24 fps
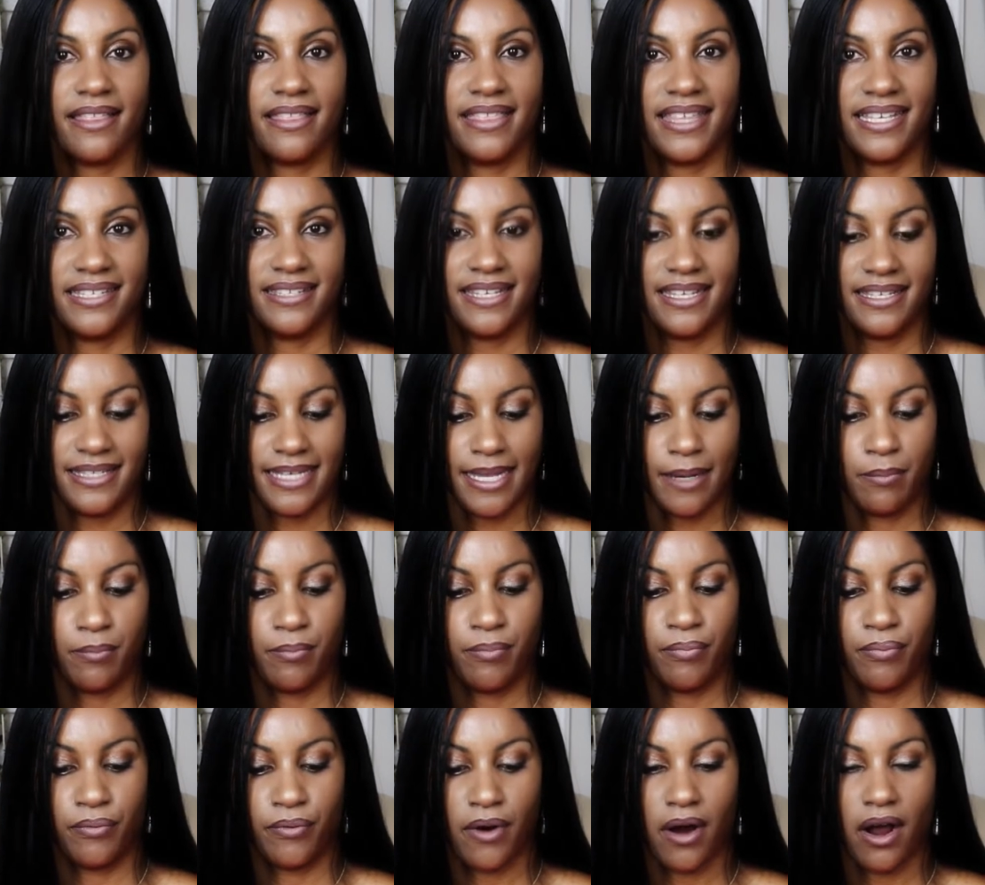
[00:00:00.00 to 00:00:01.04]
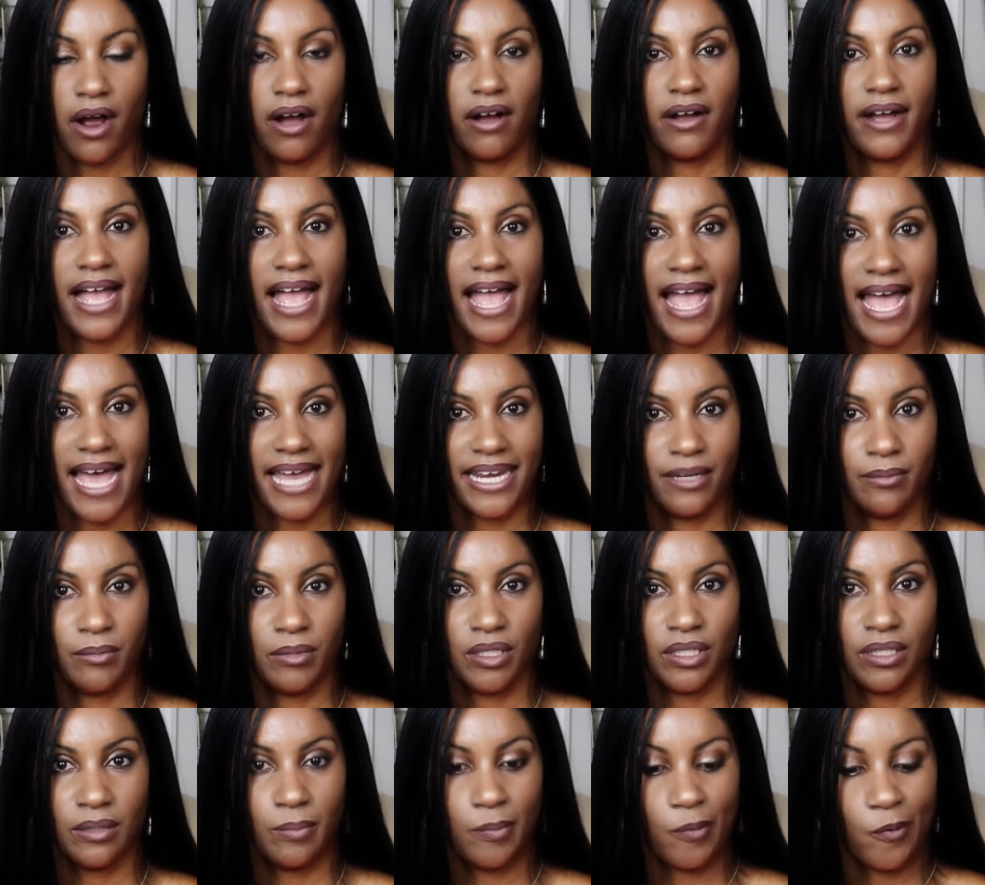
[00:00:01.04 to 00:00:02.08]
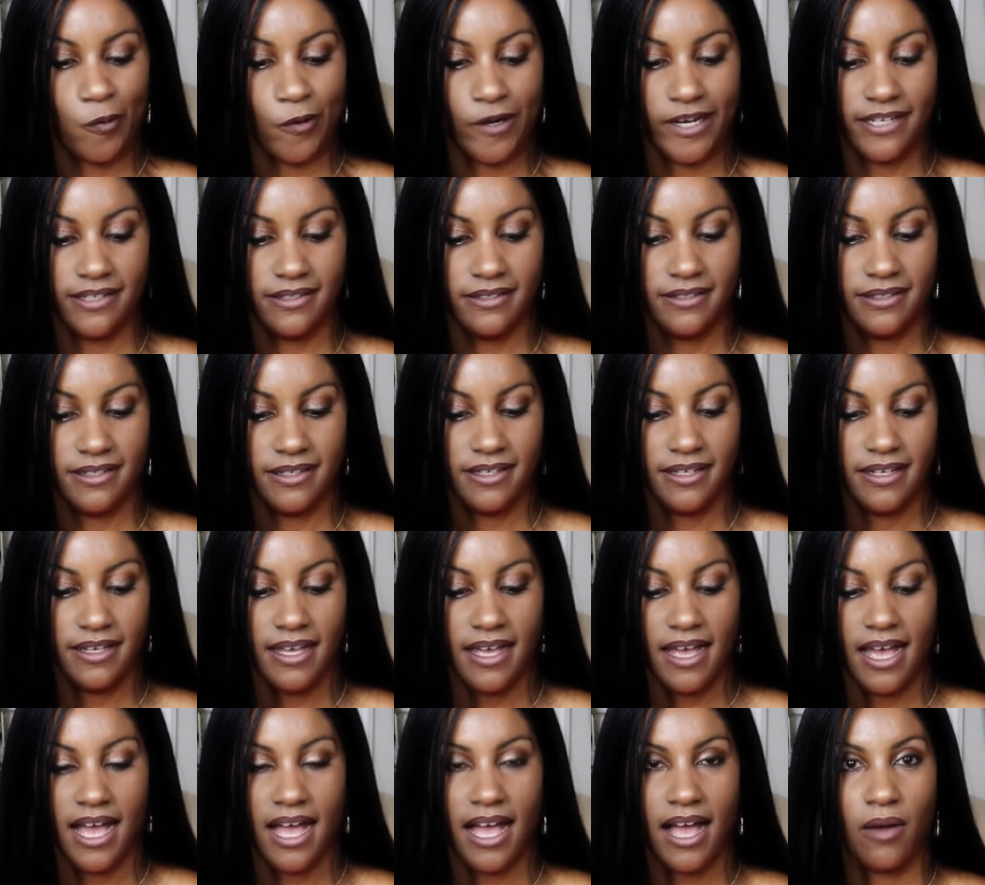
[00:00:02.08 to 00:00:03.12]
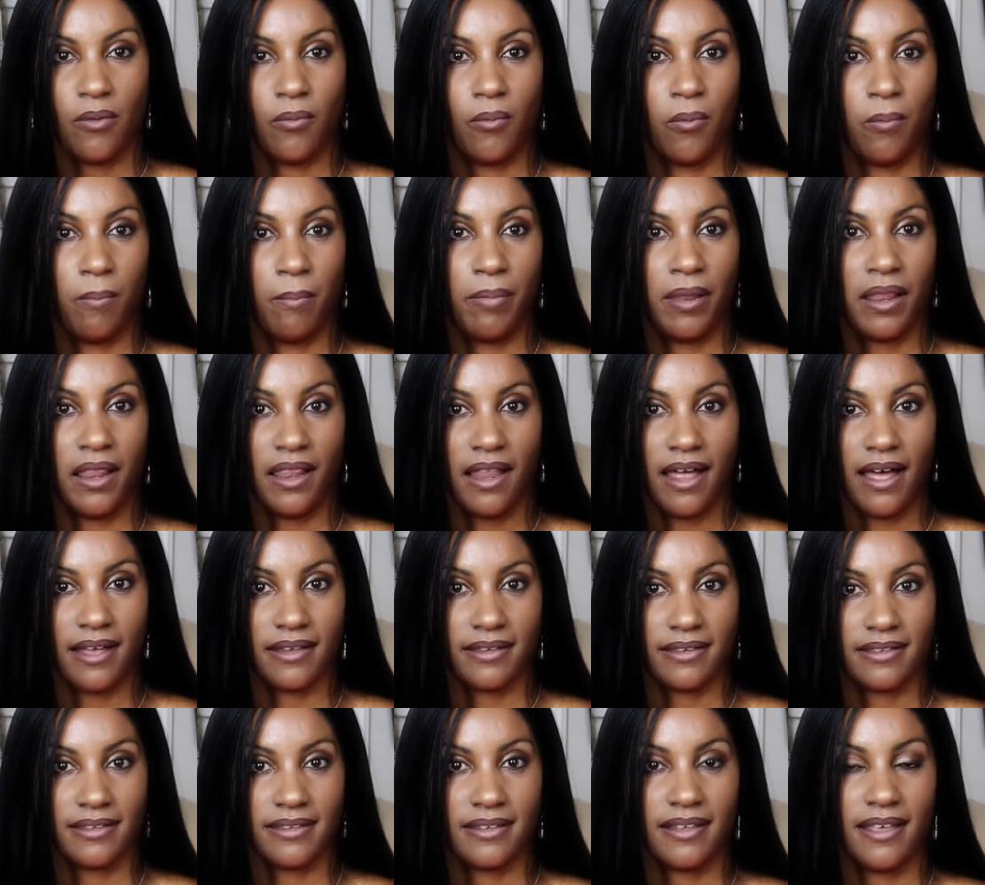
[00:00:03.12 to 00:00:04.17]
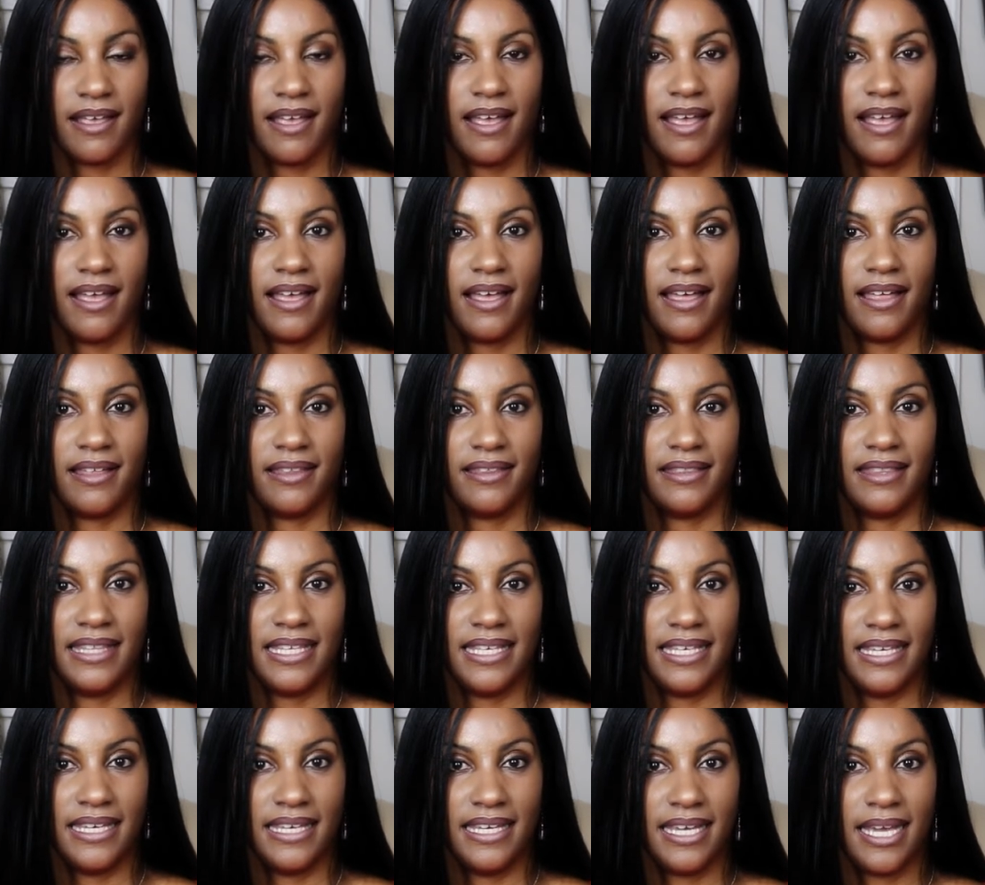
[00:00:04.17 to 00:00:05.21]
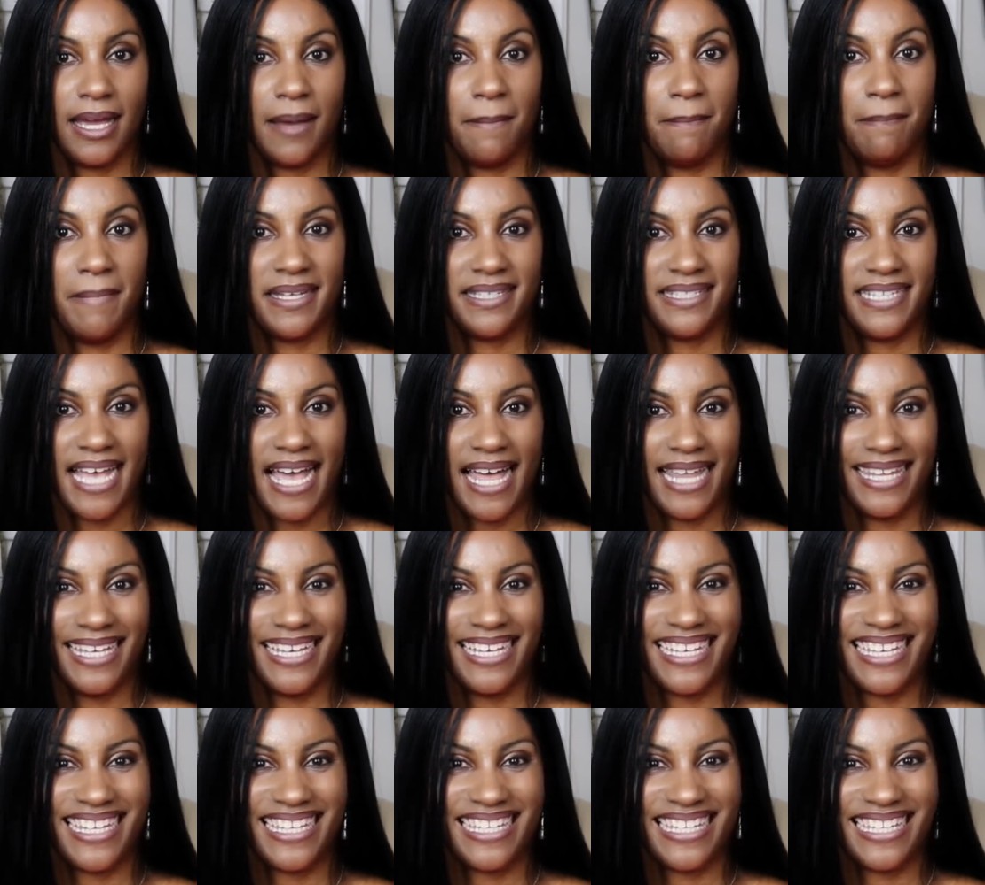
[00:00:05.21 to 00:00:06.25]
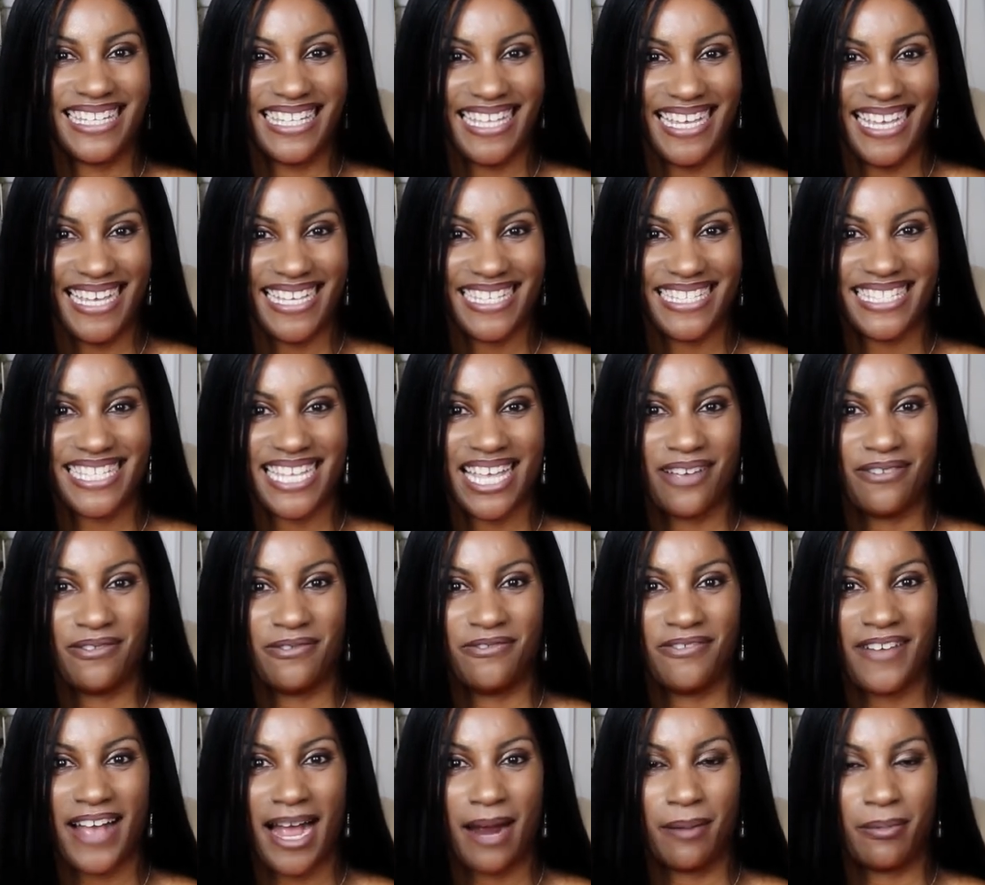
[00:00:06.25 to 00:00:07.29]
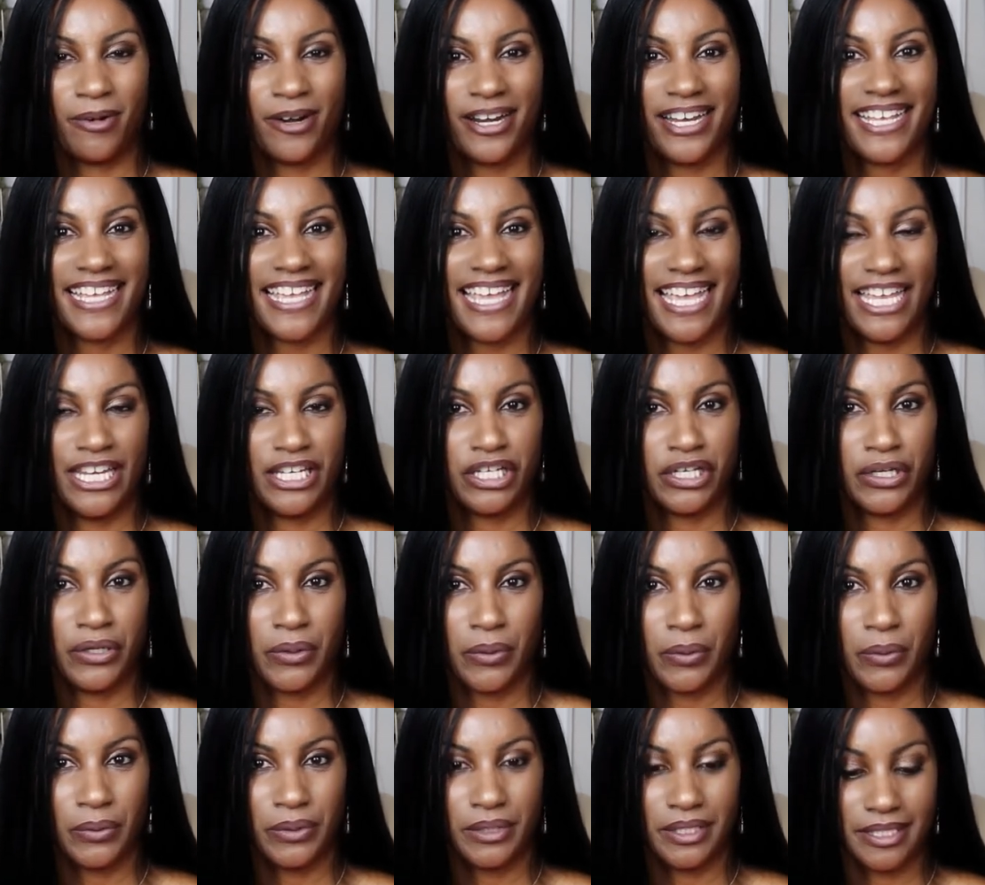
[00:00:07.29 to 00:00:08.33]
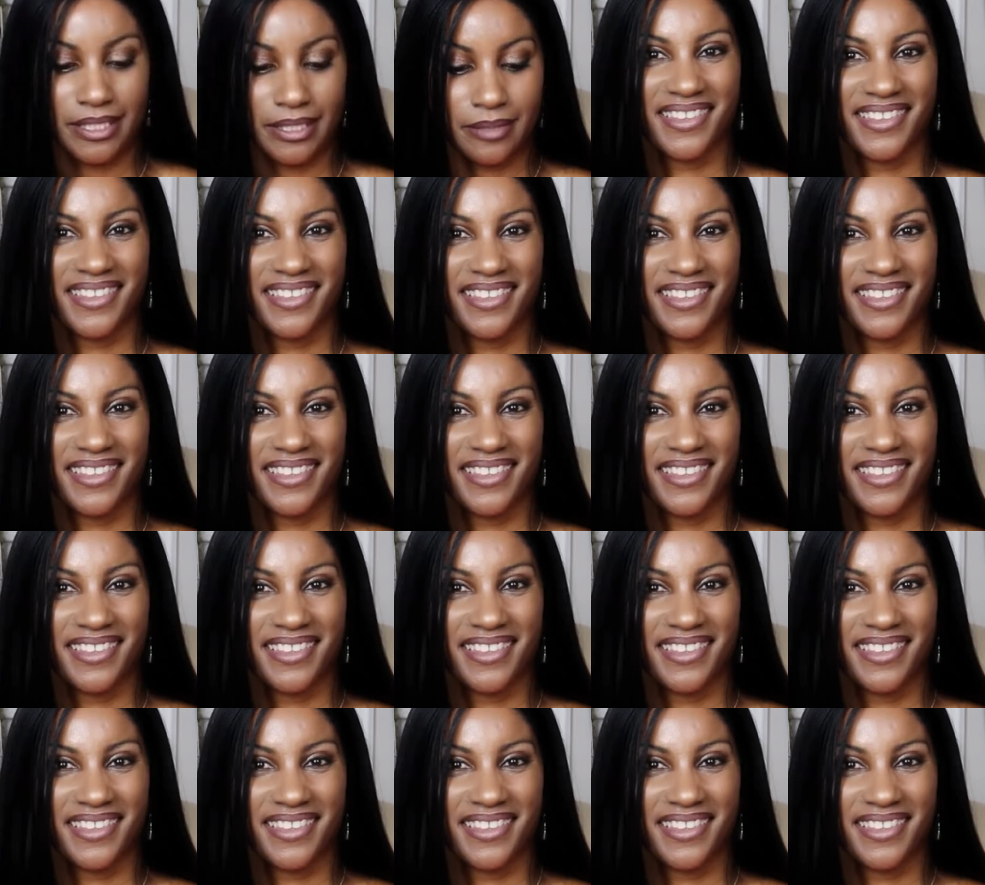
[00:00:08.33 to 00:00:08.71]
This is a brown animal print plus the metallic lace fabric in gold.